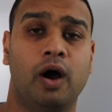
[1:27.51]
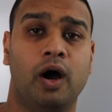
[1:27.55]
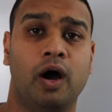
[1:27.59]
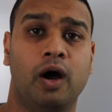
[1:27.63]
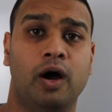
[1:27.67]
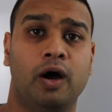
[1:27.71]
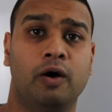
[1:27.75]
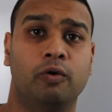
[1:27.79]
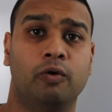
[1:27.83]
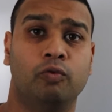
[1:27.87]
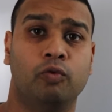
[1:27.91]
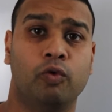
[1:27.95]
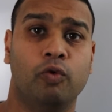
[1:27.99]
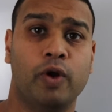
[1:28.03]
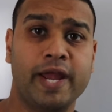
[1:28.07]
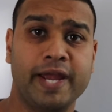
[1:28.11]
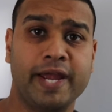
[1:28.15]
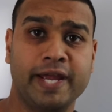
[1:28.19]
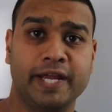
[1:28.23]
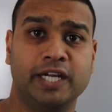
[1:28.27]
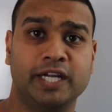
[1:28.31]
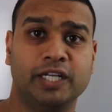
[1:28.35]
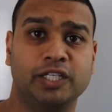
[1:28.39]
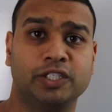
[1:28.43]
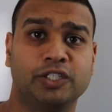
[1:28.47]
a
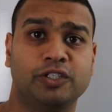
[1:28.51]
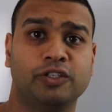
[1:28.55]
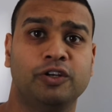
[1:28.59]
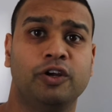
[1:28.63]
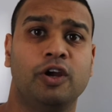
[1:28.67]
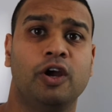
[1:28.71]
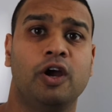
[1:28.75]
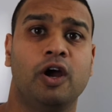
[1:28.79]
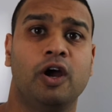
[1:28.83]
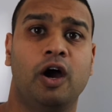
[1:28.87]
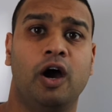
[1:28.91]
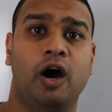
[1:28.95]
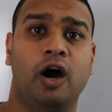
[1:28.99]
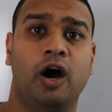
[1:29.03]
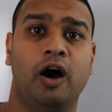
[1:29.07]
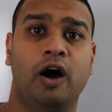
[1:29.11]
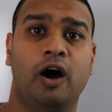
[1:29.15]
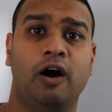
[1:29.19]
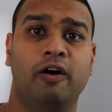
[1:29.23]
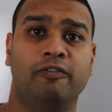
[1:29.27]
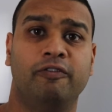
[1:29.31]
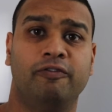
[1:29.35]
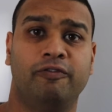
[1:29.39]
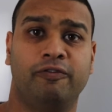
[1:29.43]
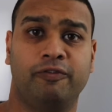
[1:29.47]
range
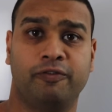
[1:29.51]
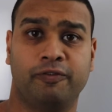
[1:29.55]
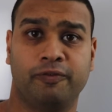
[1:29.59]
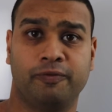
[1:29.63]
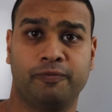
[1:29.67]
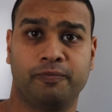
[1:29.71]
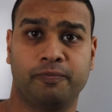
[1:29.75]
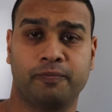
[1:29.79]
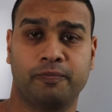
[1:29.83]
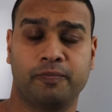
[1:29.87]
of